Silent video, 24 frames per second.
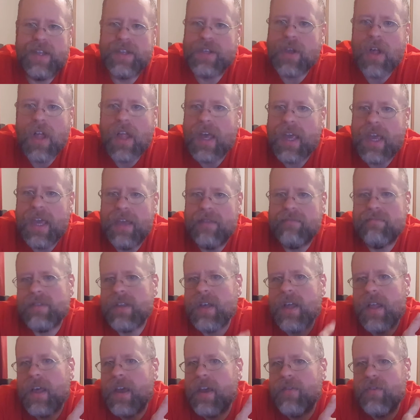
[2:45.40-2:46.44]
all I eat. It's
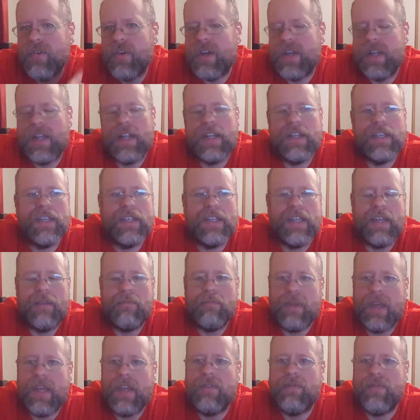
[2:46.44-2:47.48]
all I ever eat. I just
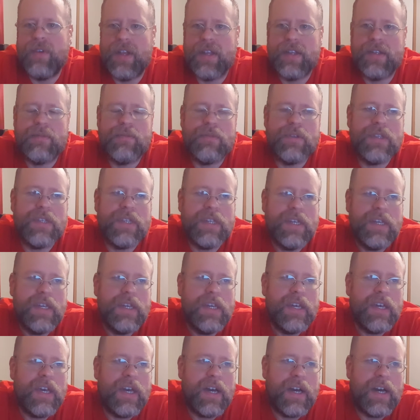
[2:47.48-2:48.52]
eat meat and vegetables,
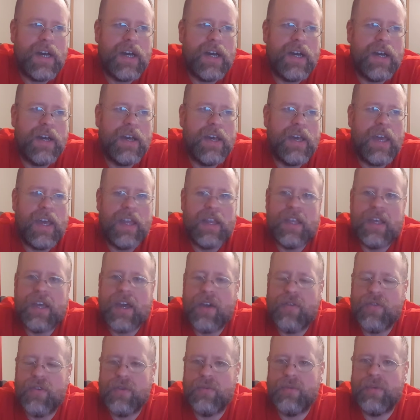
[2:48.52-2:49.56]
and
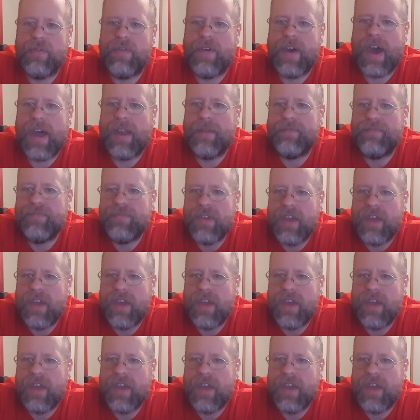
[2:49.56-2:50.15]
cover it with fat.